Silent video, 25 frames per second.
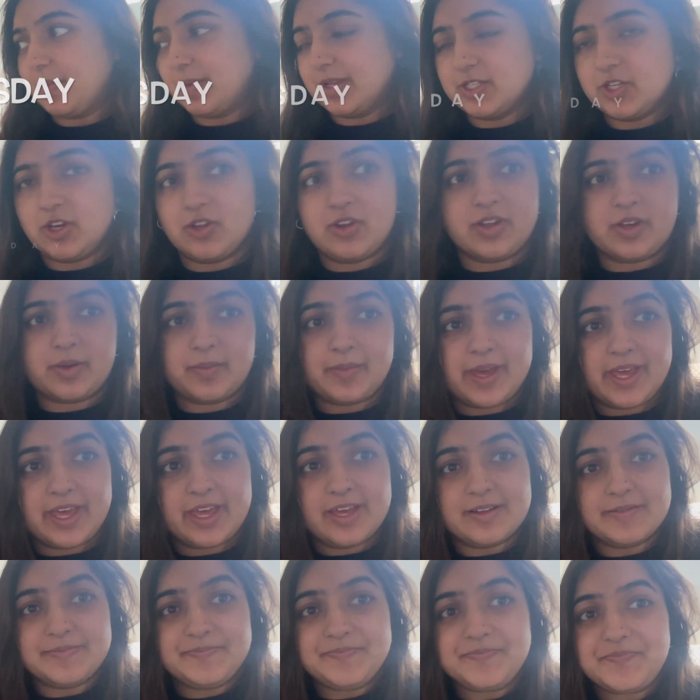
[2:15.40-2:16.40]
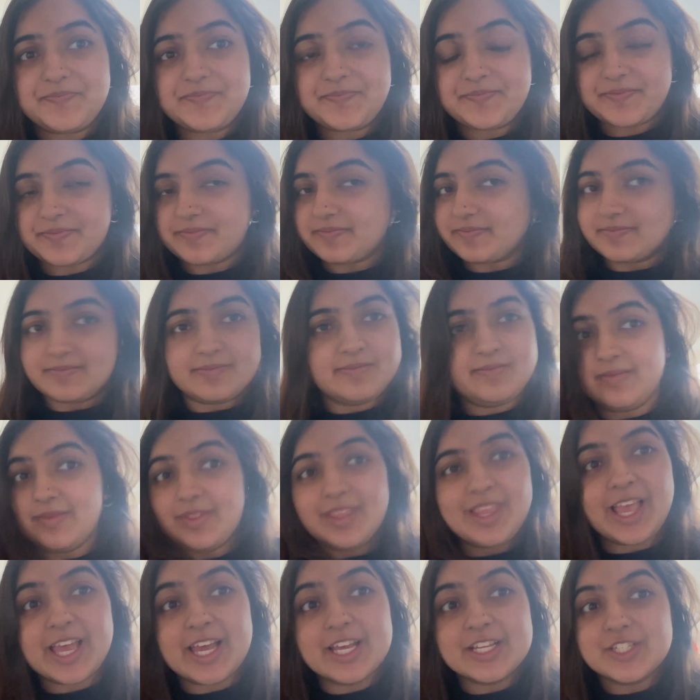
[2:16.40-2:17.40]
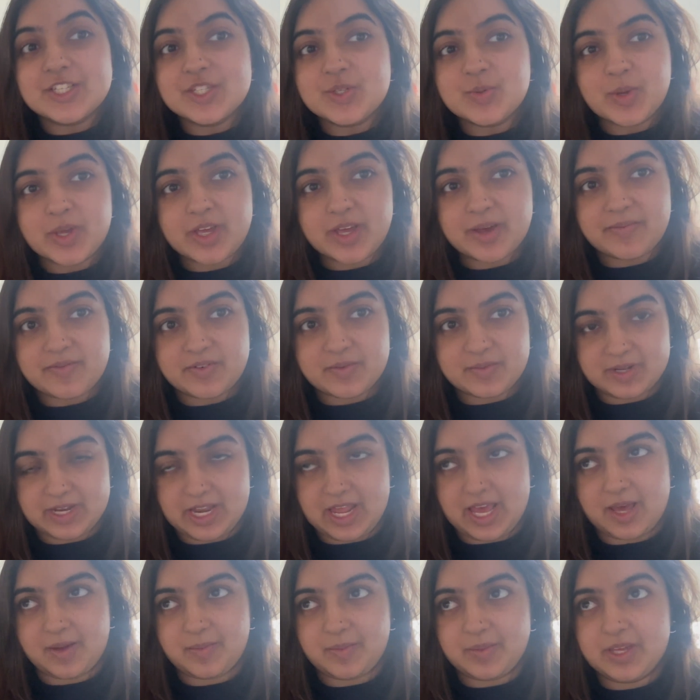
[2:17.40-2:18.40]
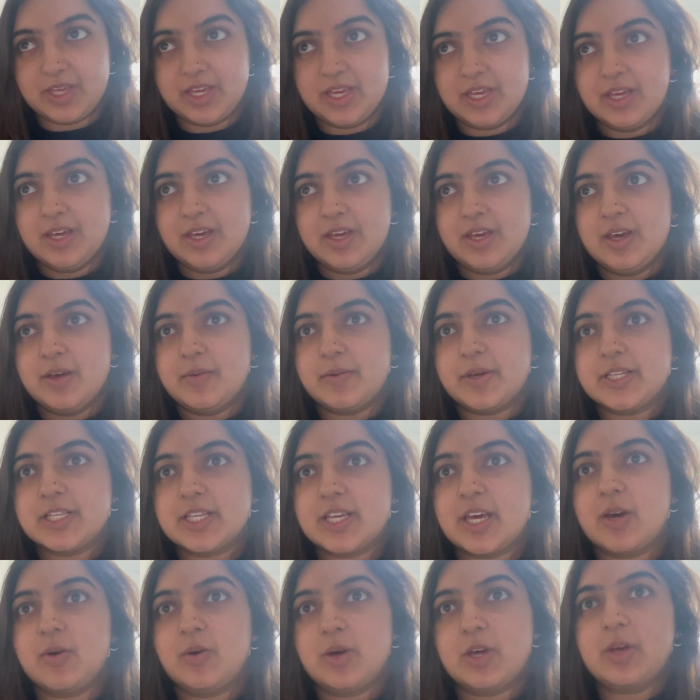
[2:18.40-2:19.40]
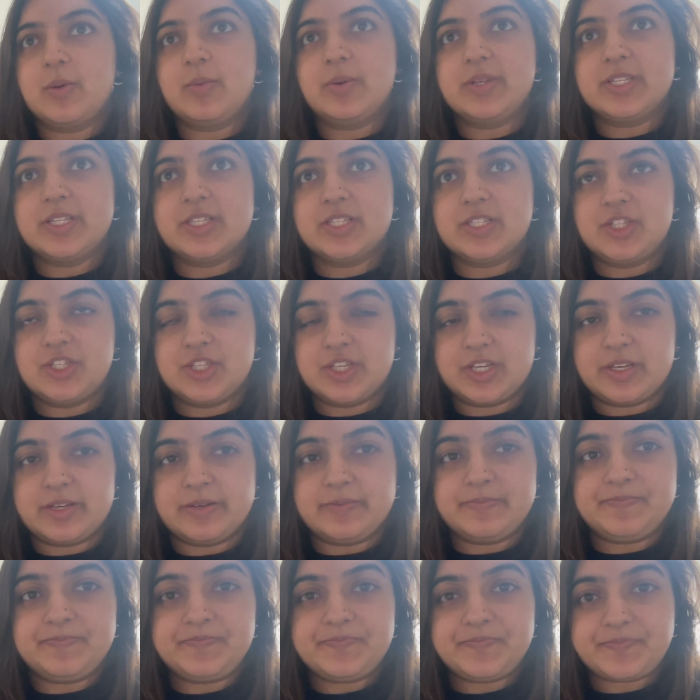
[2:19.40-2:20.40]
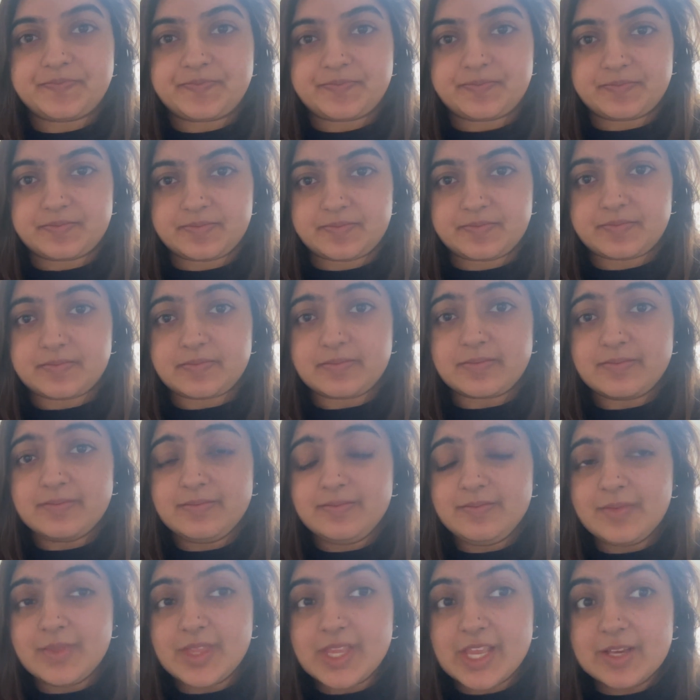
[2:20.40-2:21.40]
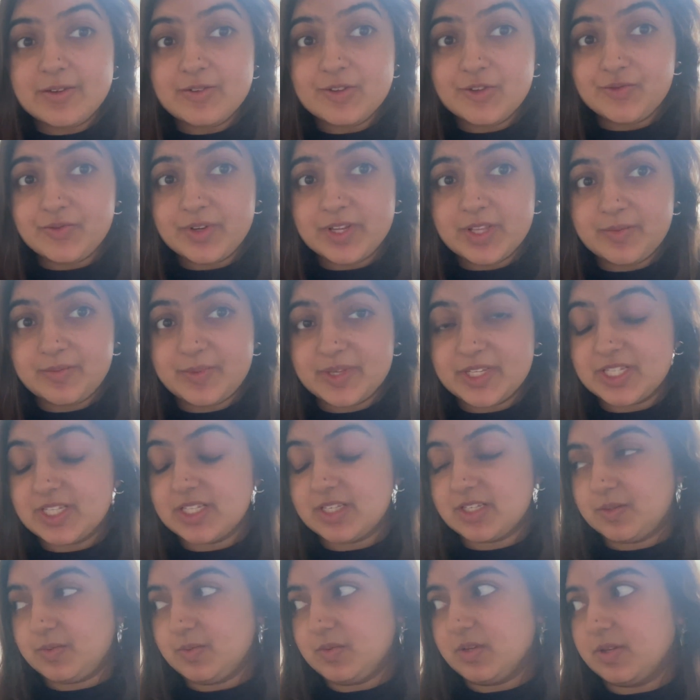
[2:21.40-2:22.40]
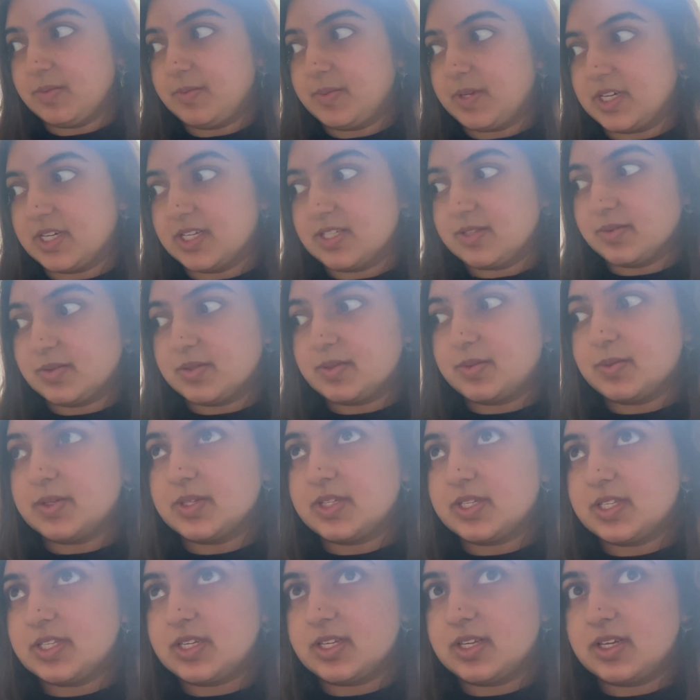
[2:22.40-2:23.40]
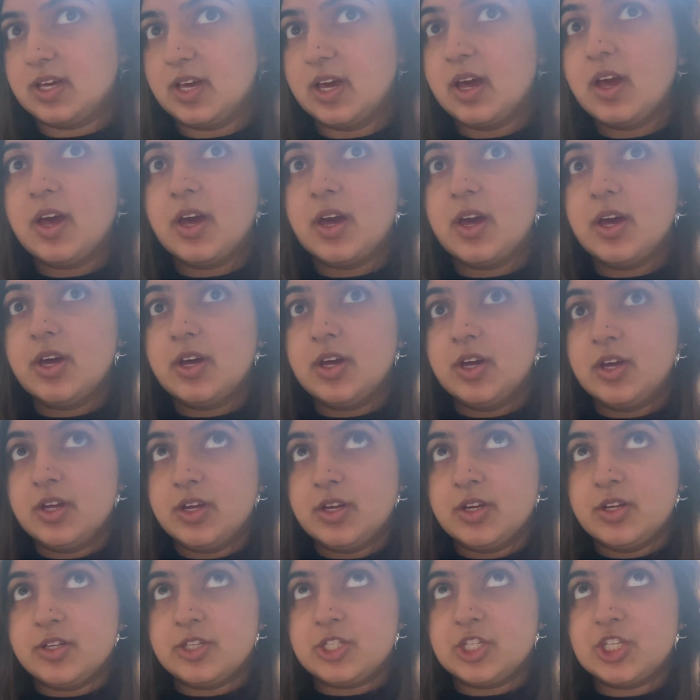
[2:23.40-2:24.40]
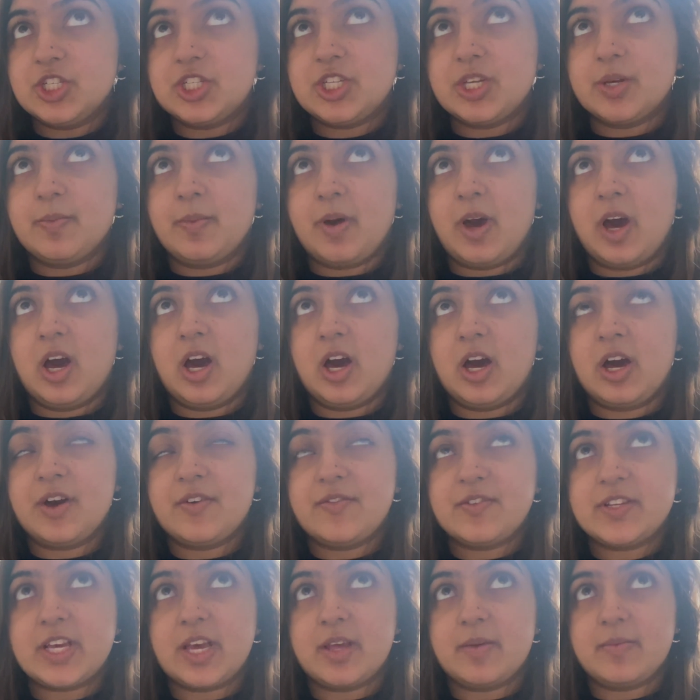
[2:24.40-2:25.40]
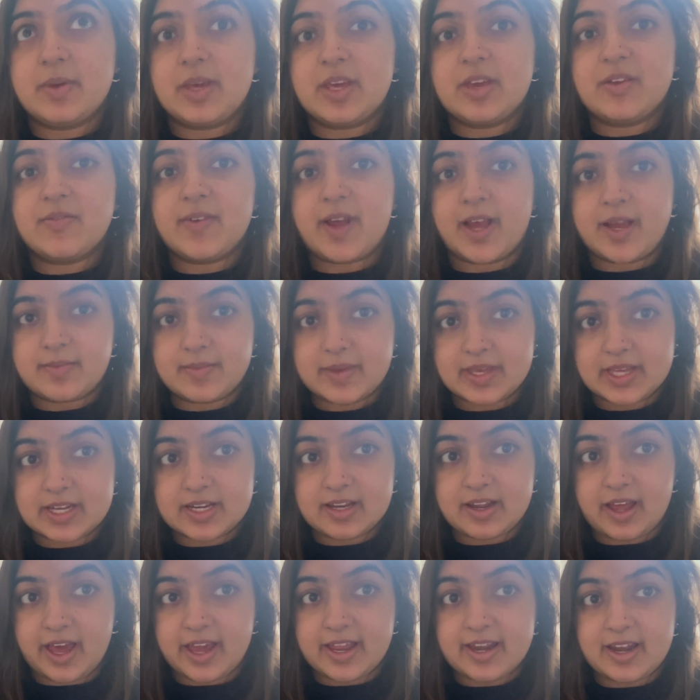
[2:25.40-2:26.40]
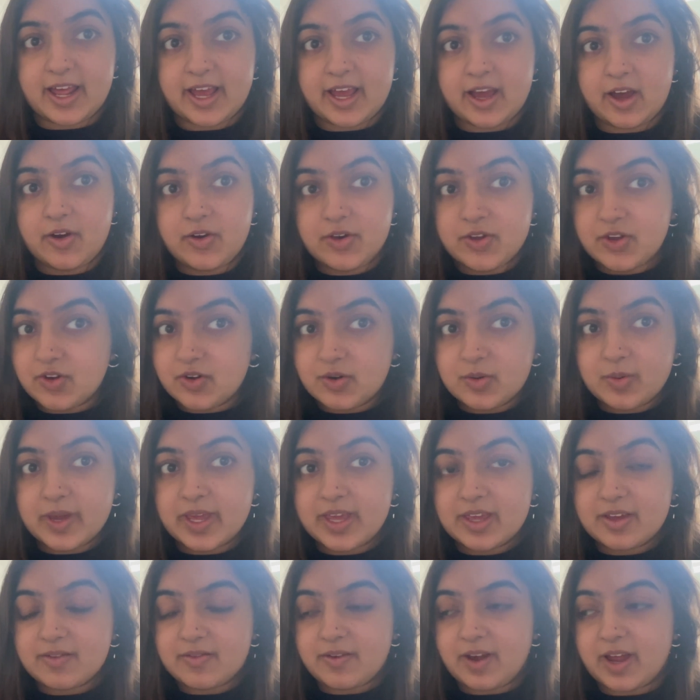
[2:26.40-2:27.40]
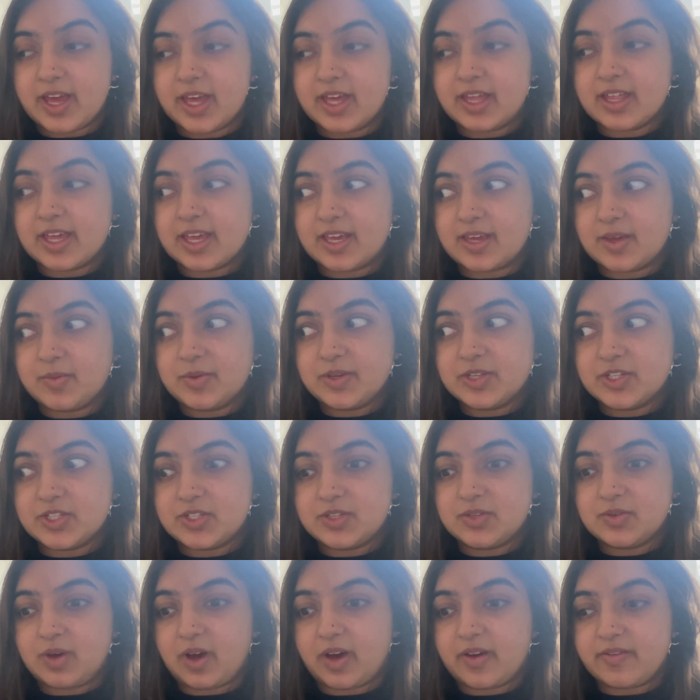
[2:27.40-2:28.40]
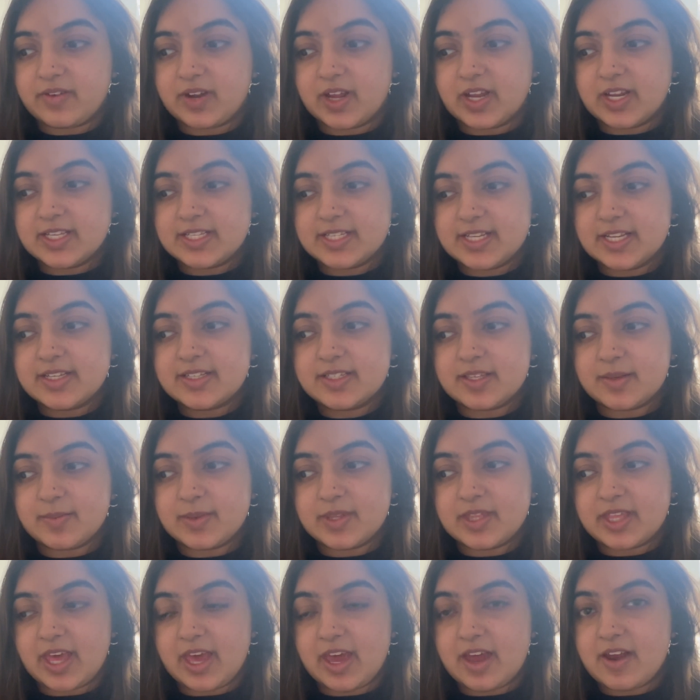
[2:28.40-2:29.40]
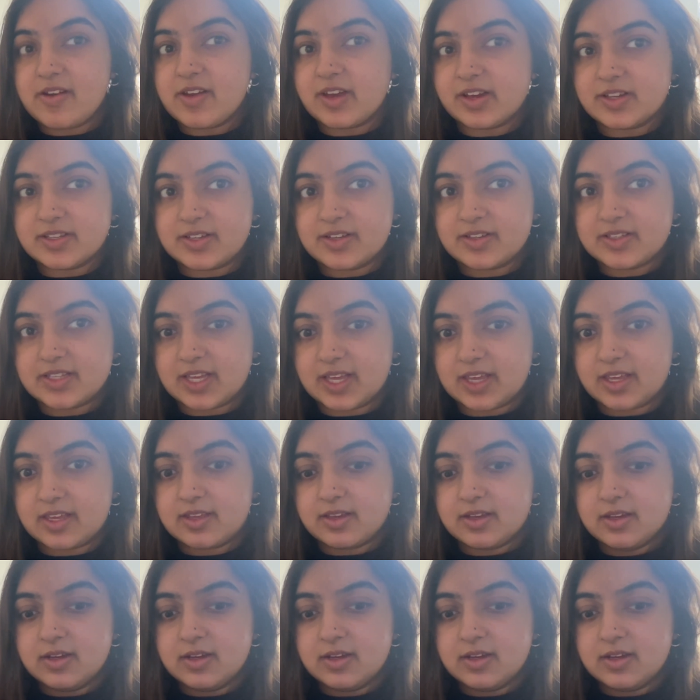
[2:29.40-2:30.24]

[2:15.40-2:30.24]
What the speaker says: Don't look at my hair. I just woke up from a nap. Basically, I woke up, went to the gym. I was really busy this morning because we were supposed to do gym at 10:30, but he rang me at 9, like, oh, you're awake, right? Like, can we just do 9:30 instead because I'm in the area? So I was like,